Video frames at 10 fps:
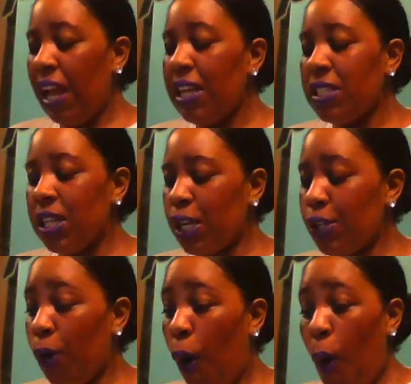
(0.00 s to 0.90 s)
Let's look a
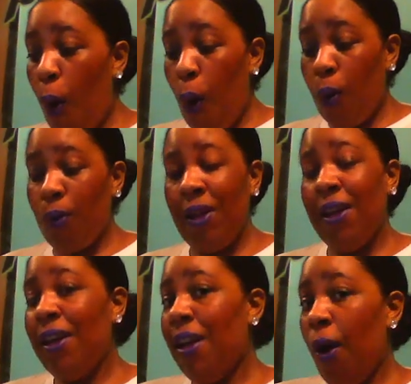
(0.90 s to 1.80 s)
look. Oh!
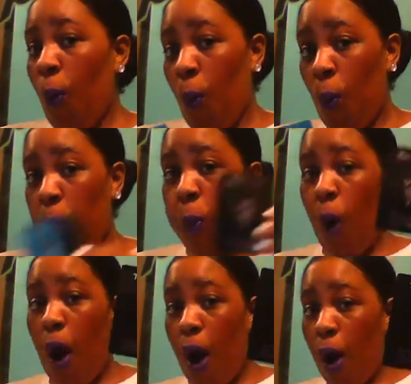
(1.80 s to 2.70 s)

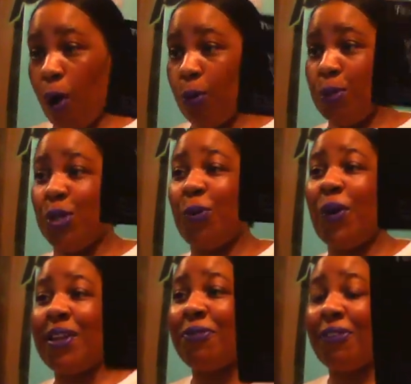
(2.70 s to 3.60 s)
Whoa!
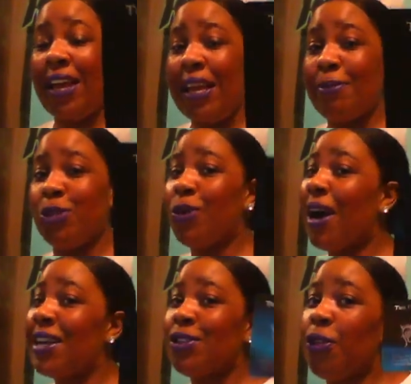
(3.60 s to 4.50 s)
Twin flames. You
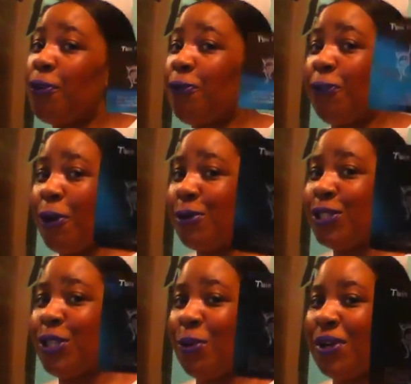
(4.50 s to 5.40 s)
guys are the
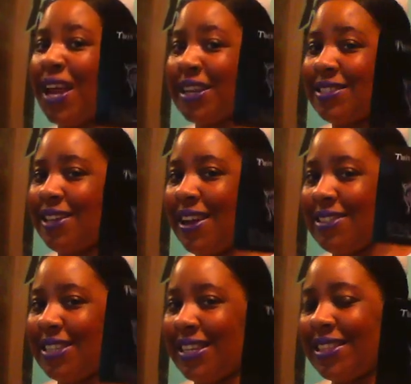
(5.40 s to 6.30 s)
first zodiac
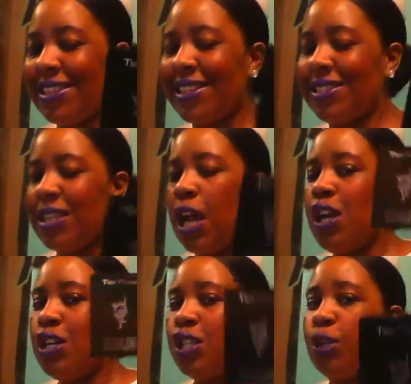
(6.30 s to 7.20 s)
sign to get this.
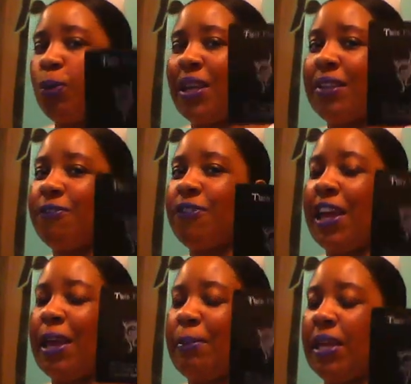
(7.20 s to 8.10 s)
Twin
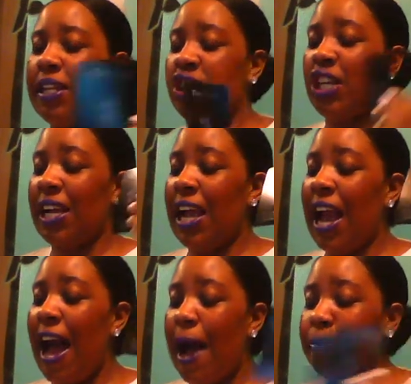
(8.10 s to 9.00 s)
flame energy.
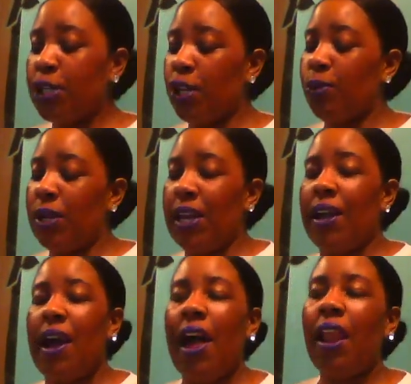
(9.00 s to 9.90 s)
Absolutely.
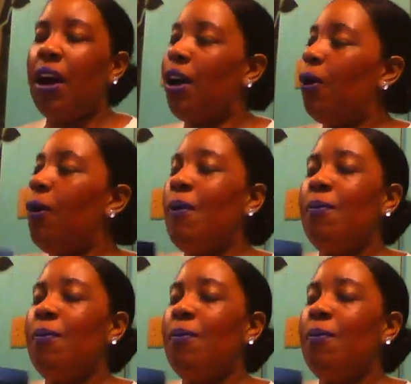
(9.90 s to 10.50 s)
Hello.